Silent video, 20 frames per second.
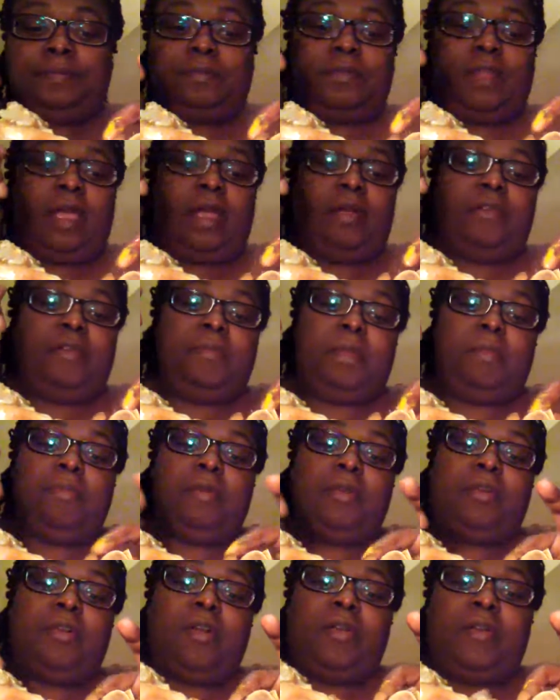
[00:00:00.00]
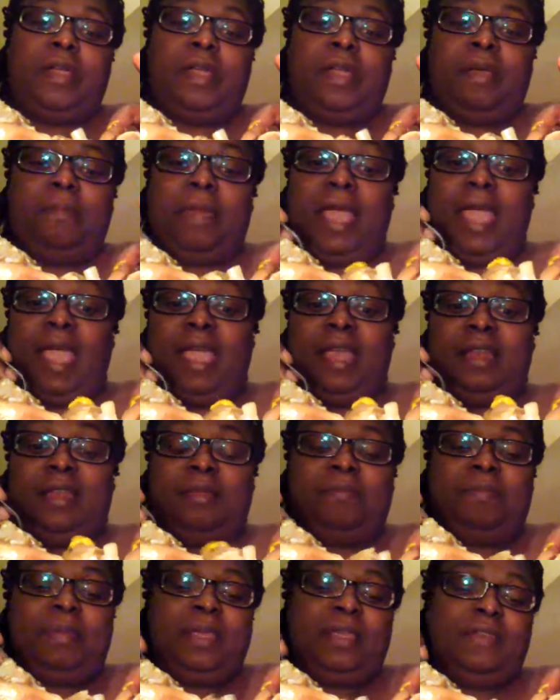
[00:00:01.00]
Now, I remember growing up
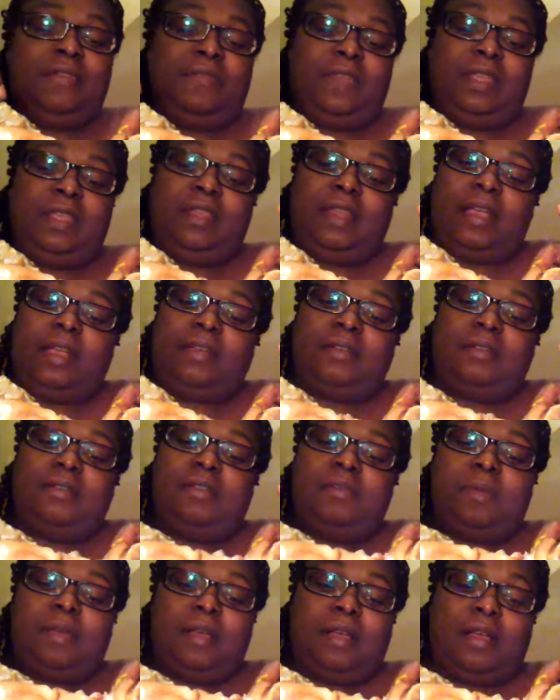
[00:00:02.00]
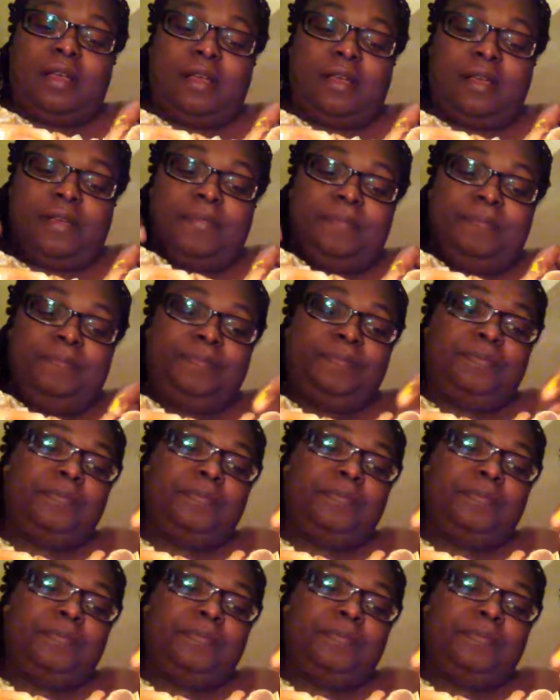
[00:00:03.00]
hating pig feet, like, oh my God.